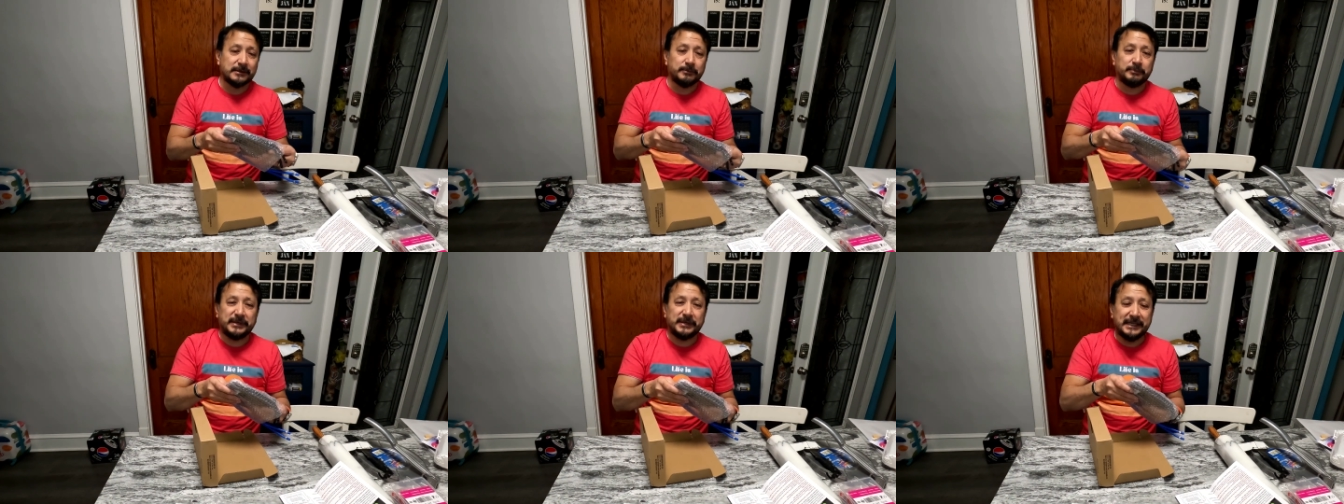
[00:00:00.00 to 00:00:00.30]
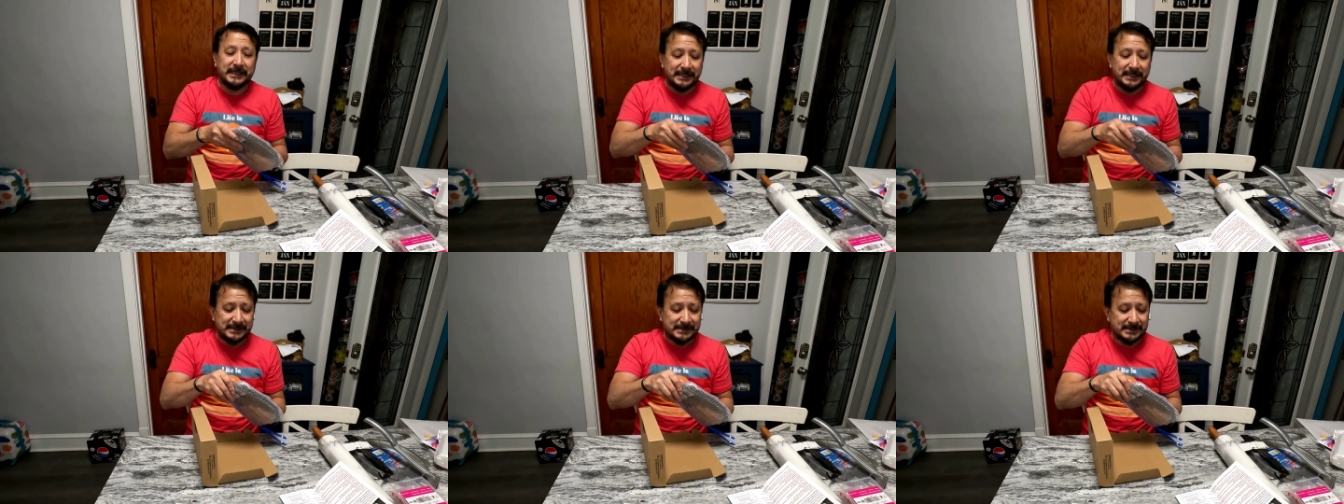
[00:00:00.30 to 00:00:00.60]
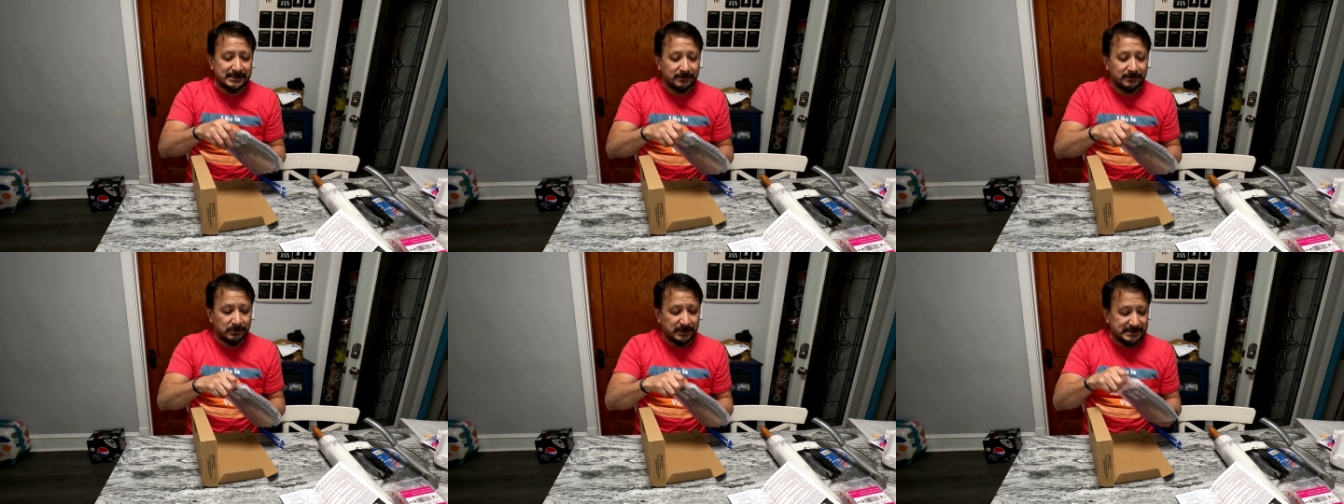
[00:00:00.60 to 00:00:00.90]
the
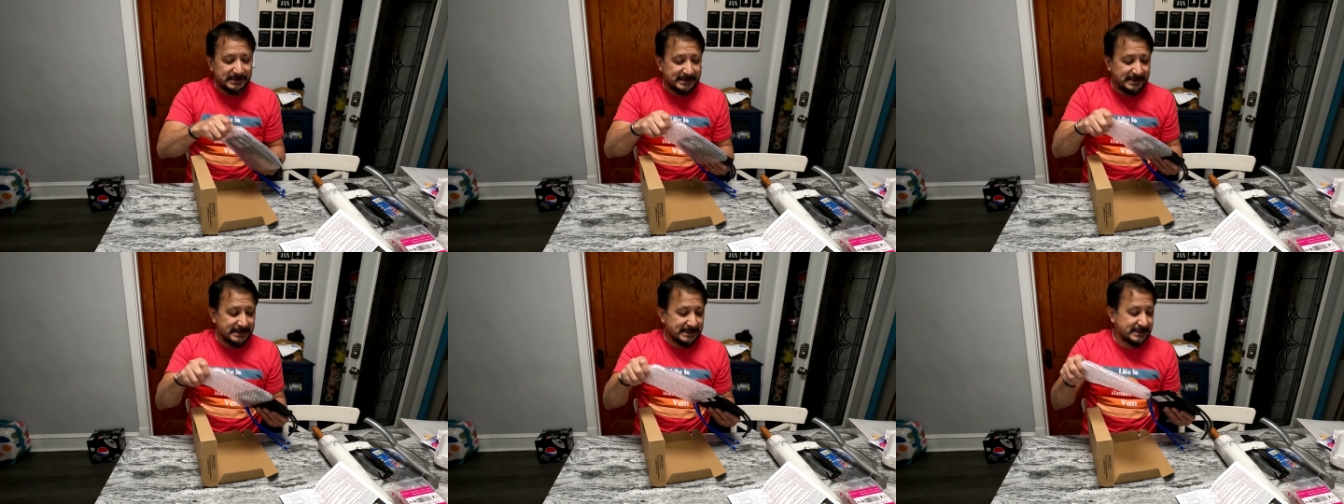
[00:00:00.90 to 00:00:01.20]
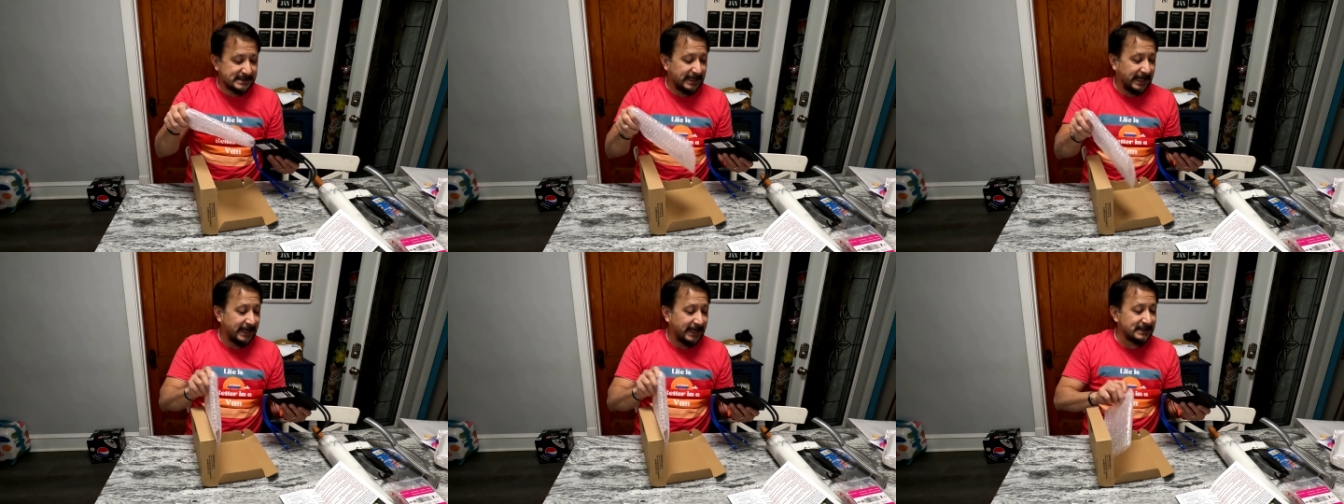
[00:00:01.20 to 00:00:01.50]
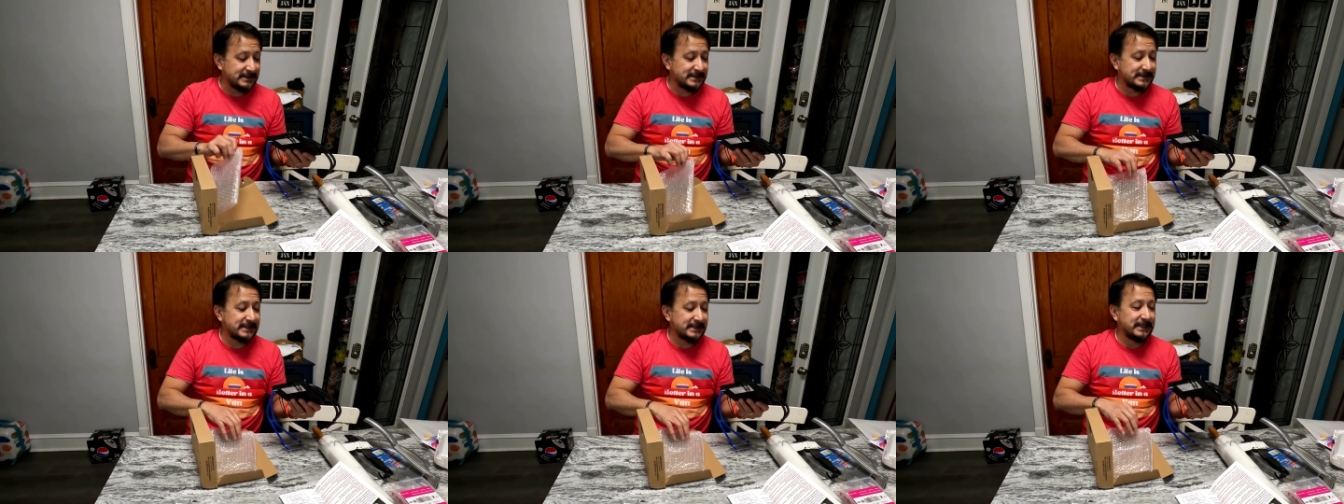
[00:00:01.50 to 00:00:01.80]
piece of
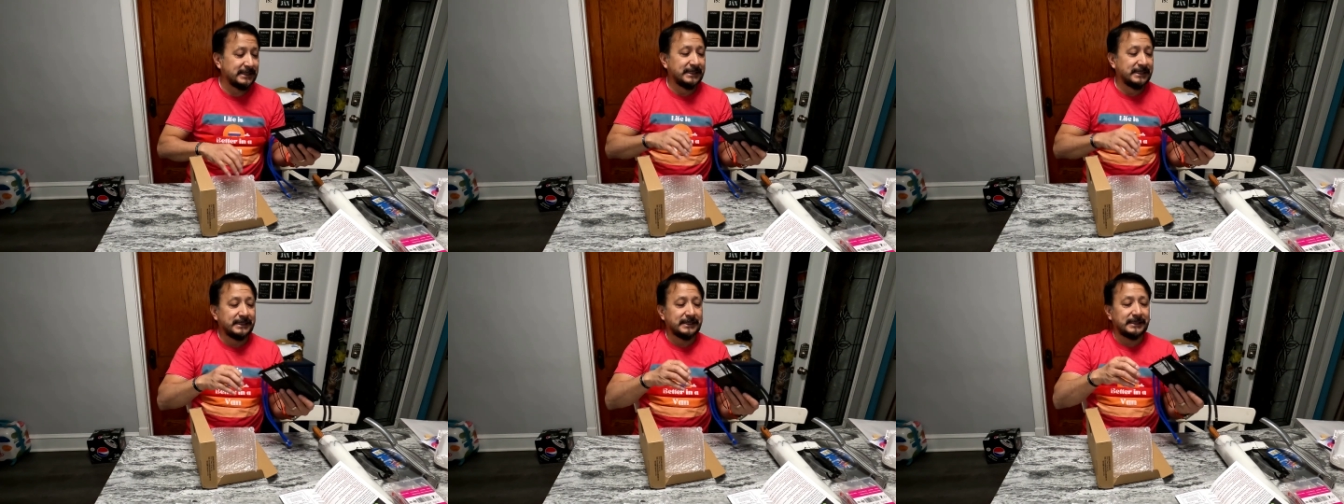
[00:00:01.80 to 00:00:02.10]
resistance